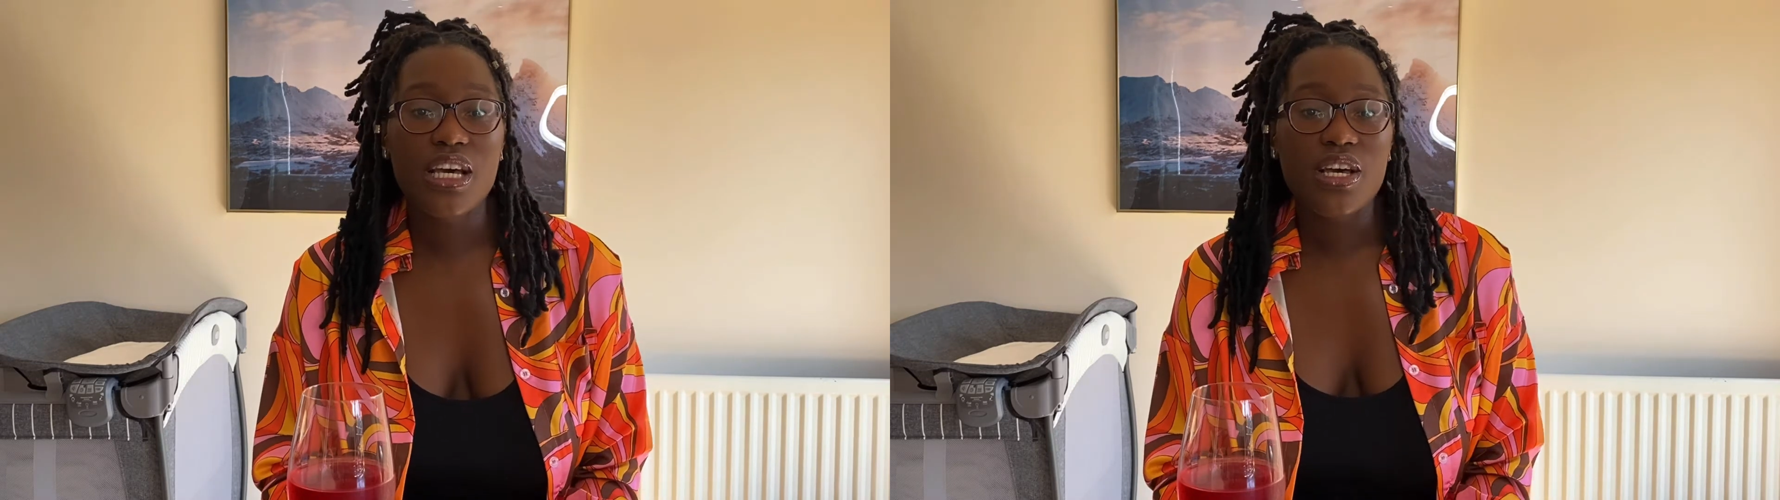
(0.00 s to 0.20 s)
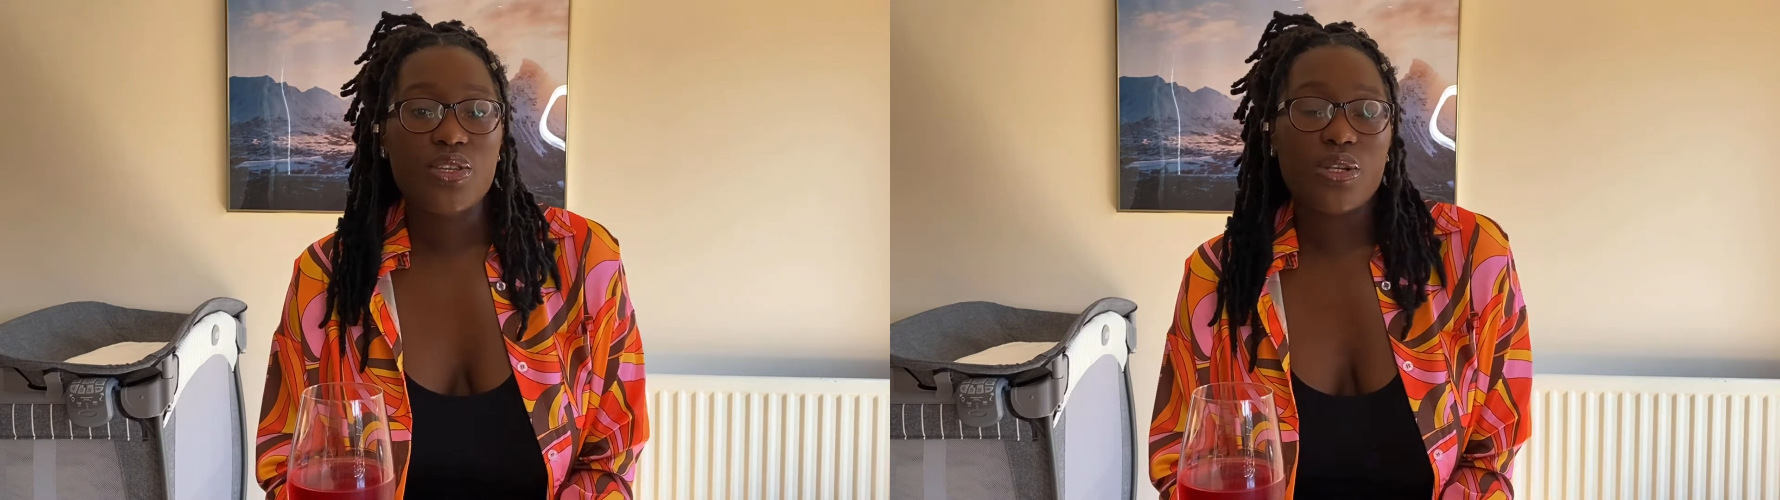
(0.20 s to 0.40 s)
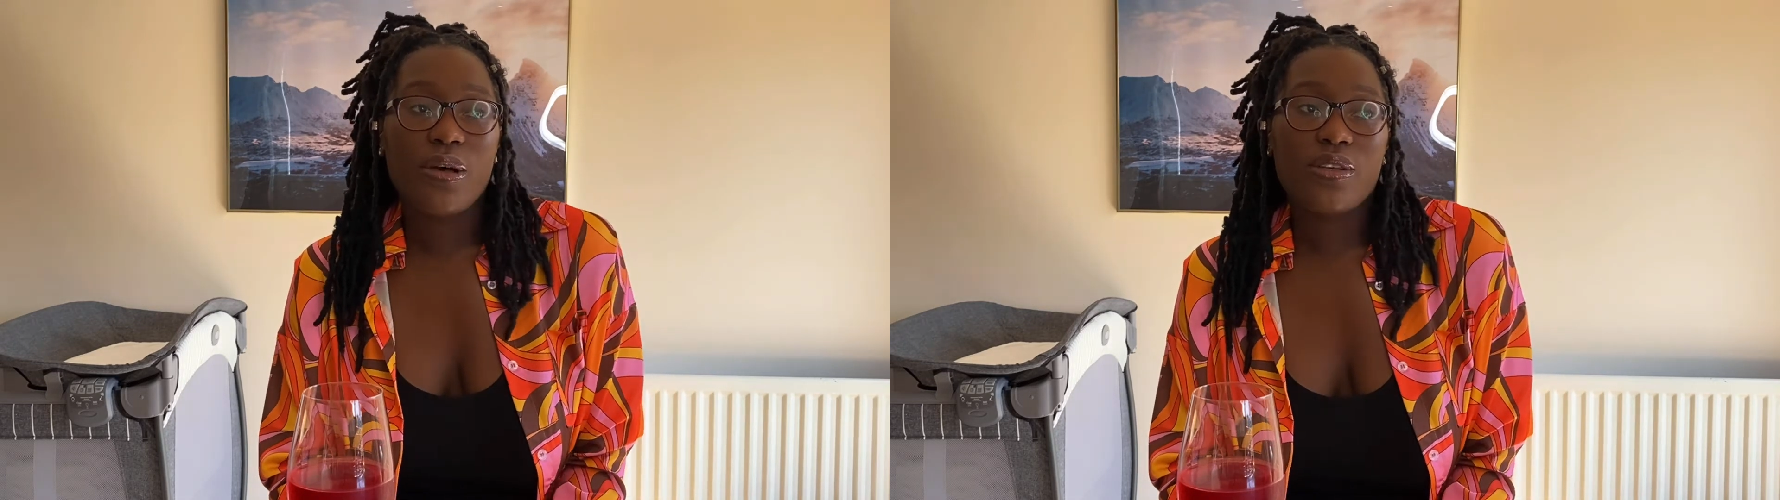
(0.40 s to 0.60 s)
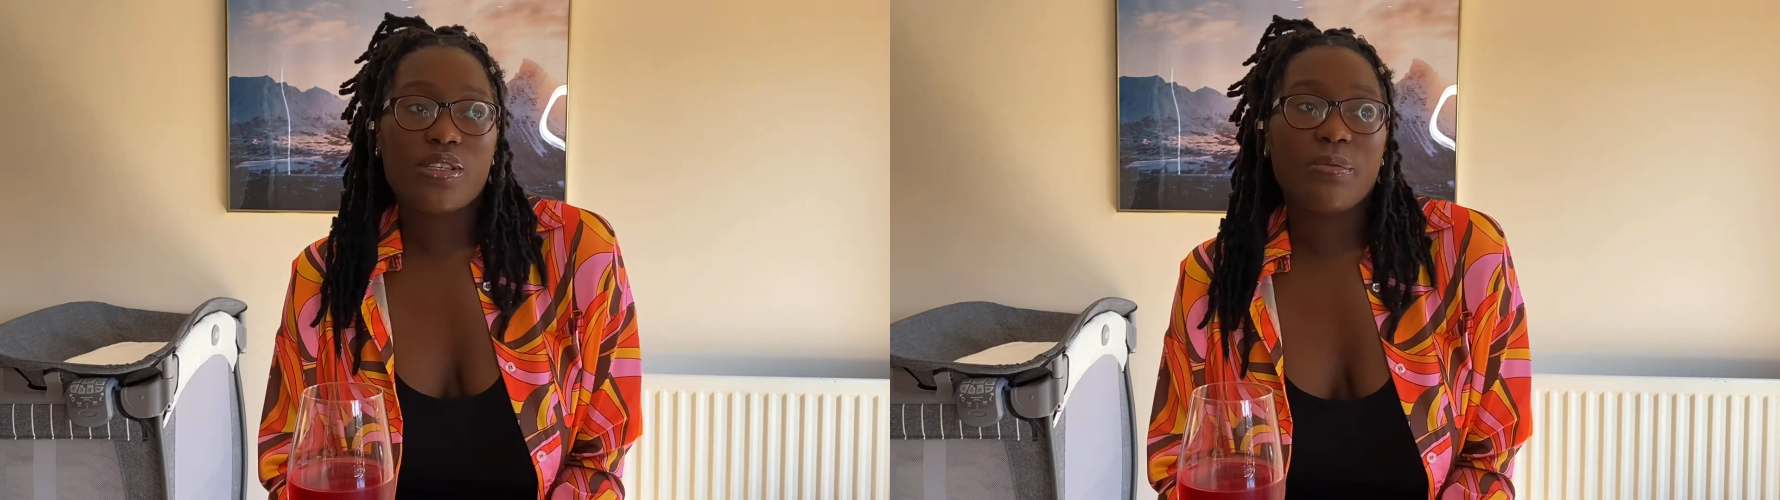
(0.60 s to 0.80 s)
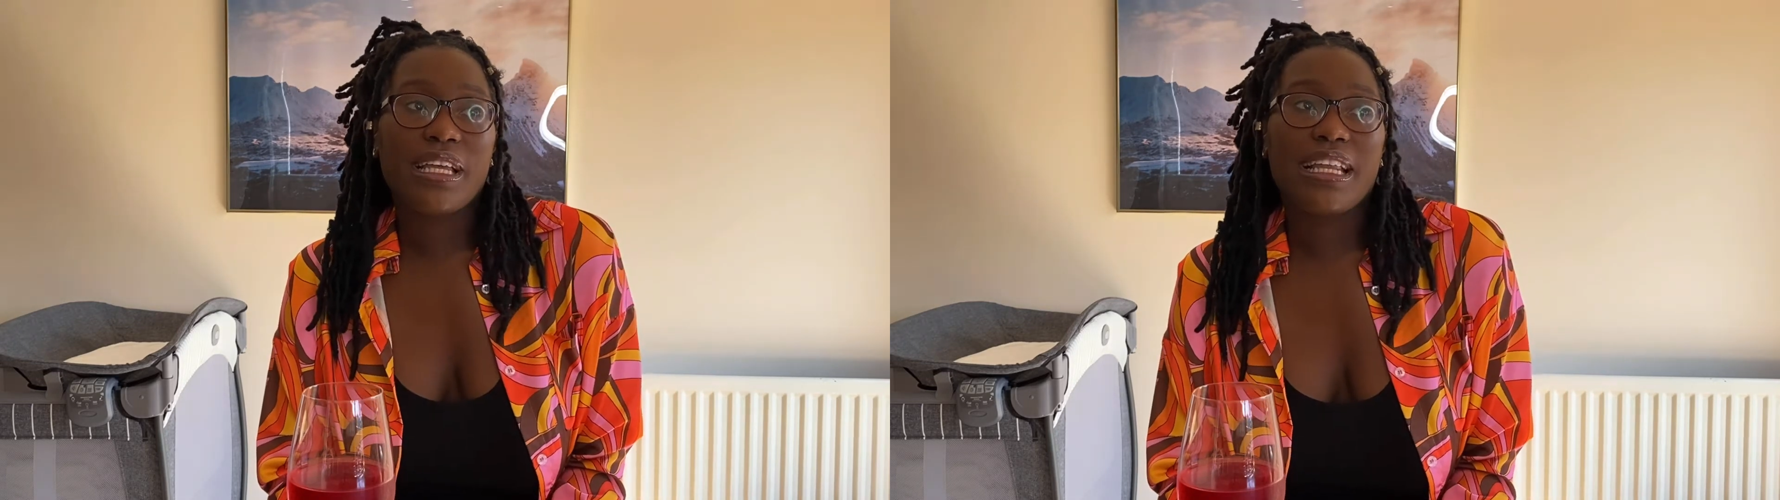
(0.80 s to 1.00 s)
So that was
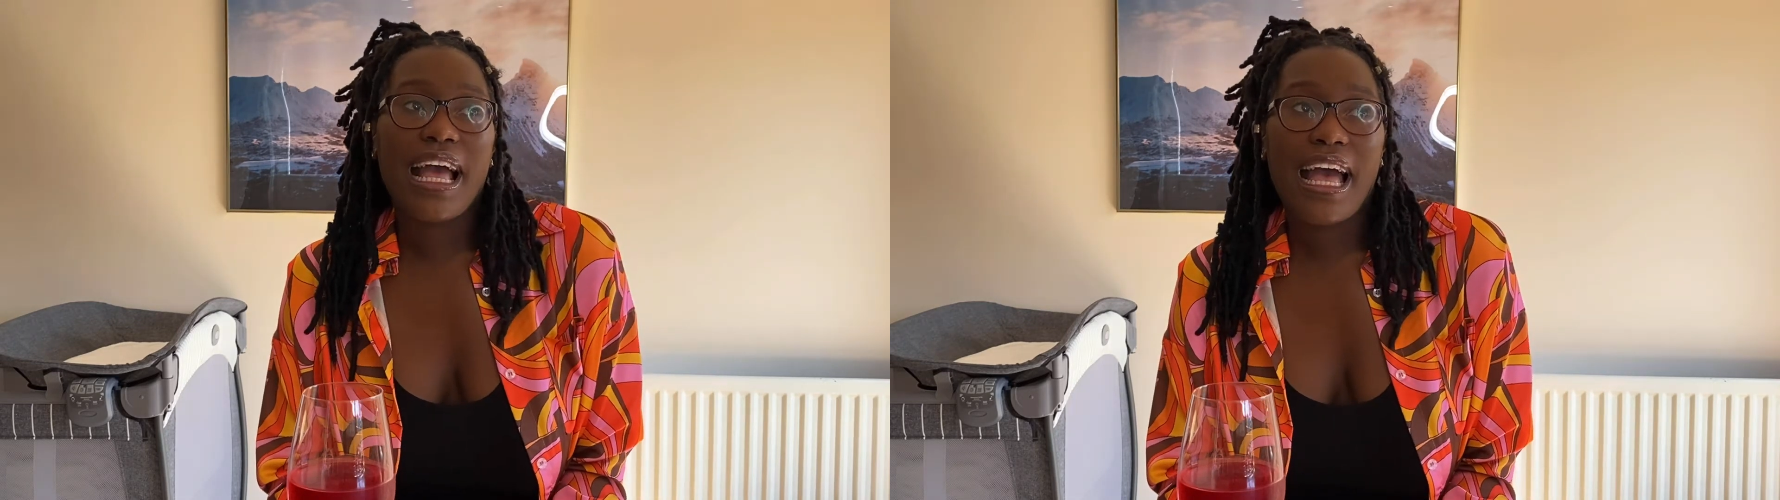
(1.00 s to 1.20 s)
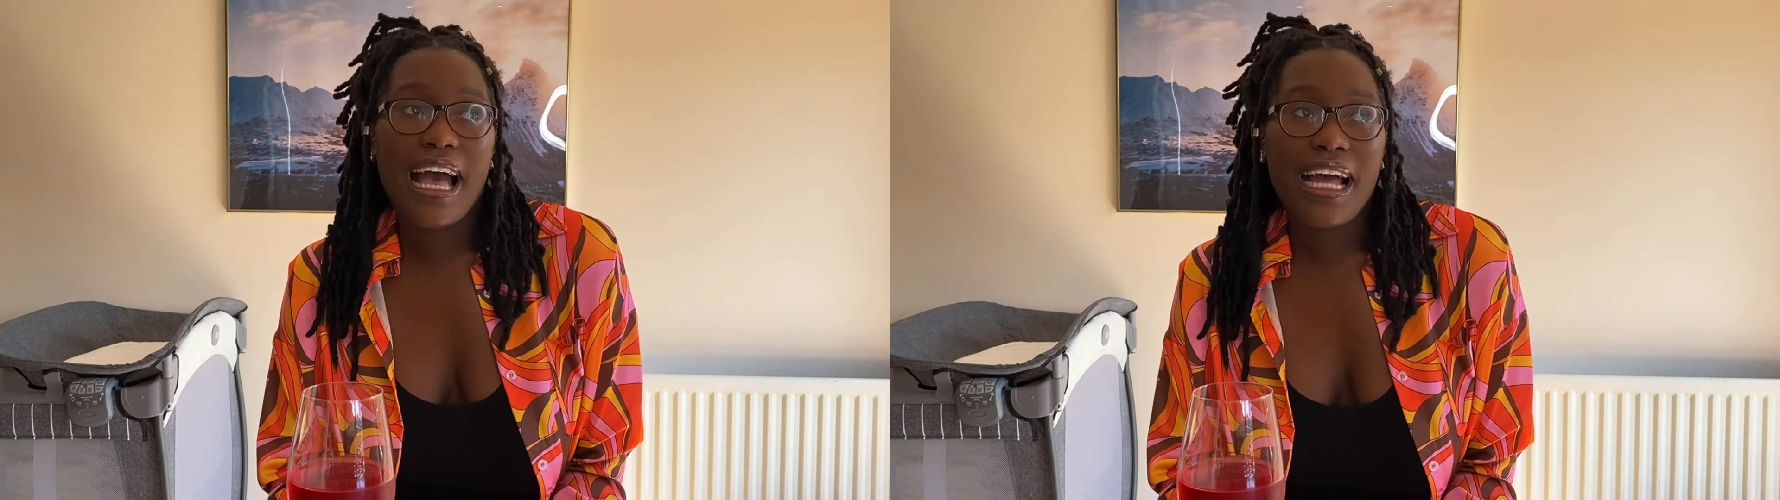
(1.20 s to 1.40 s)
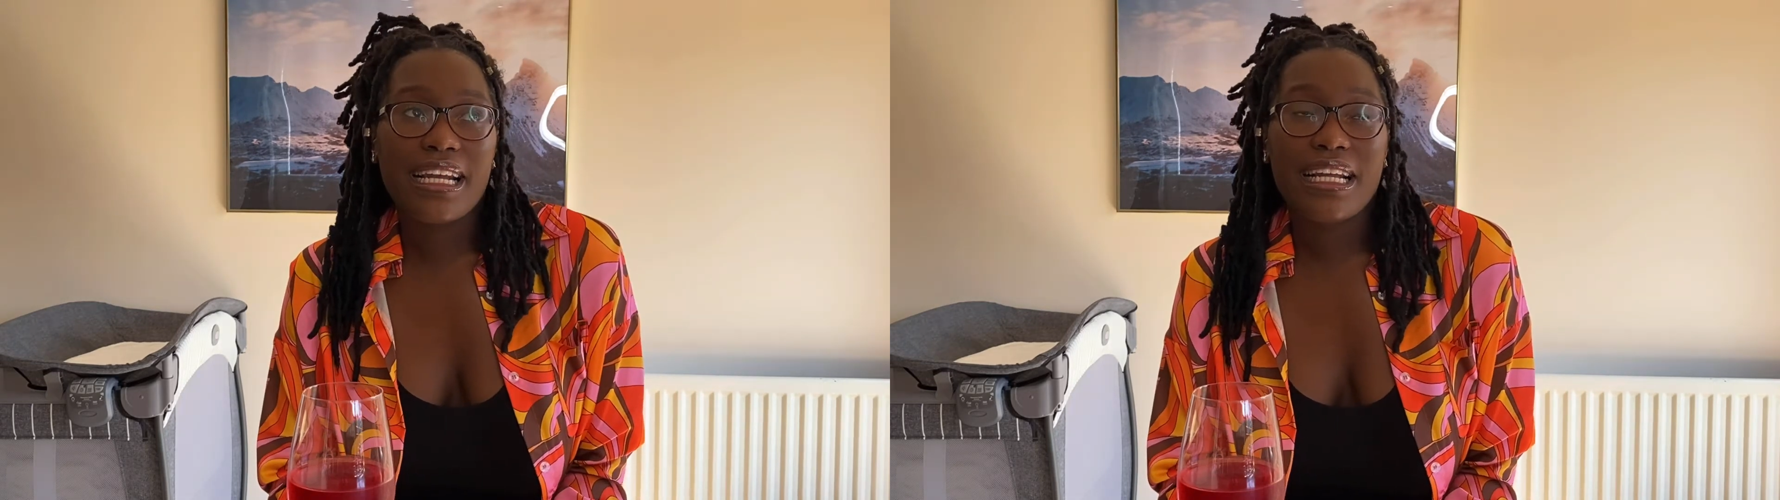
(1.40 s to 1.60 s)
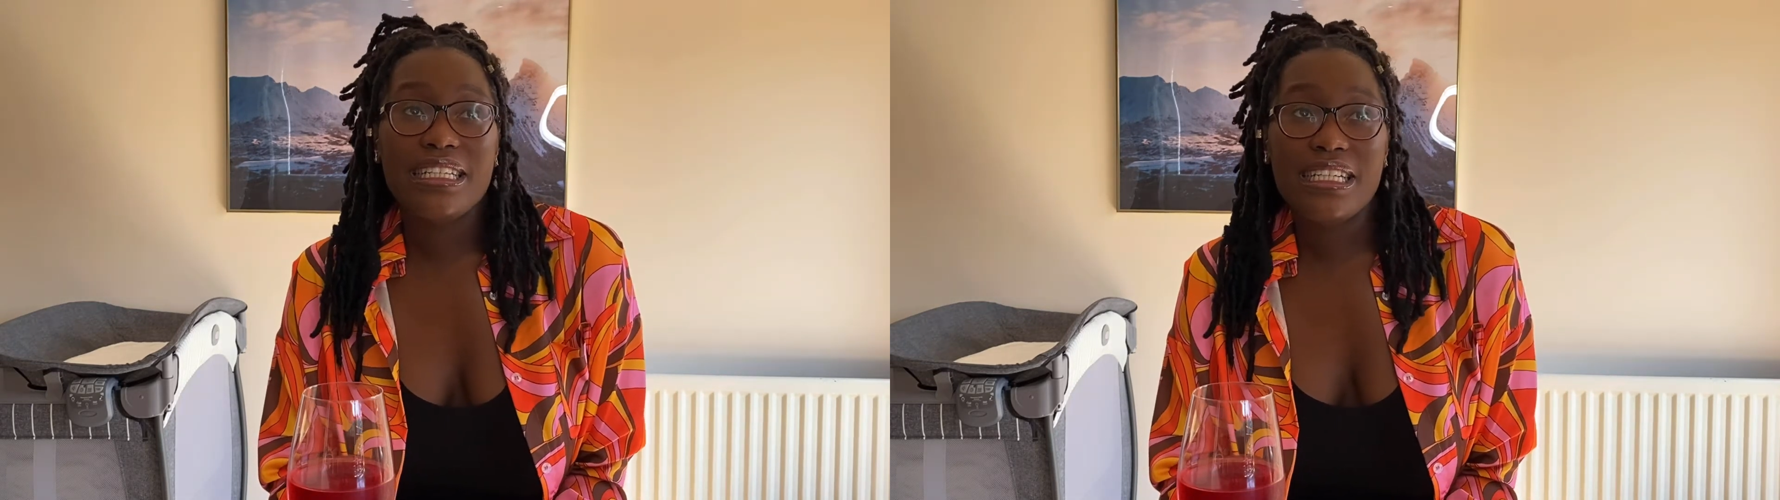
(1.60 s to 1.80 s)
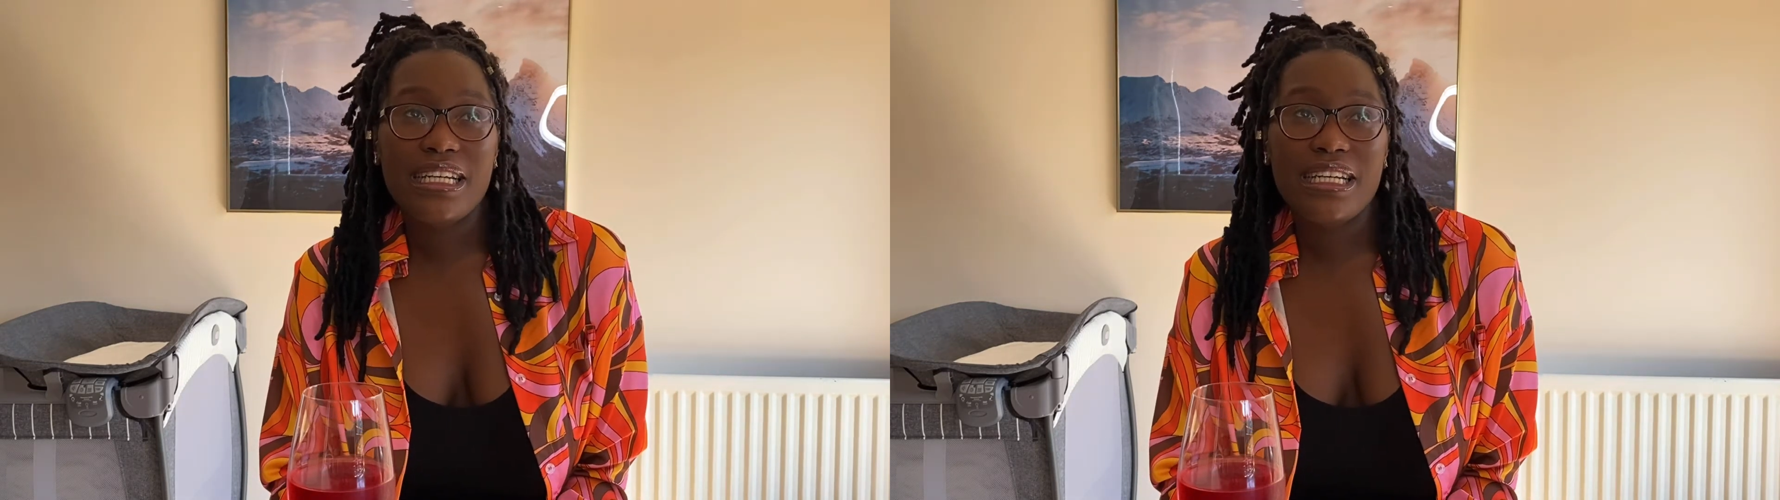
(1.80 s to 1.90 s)
something that I had and I did,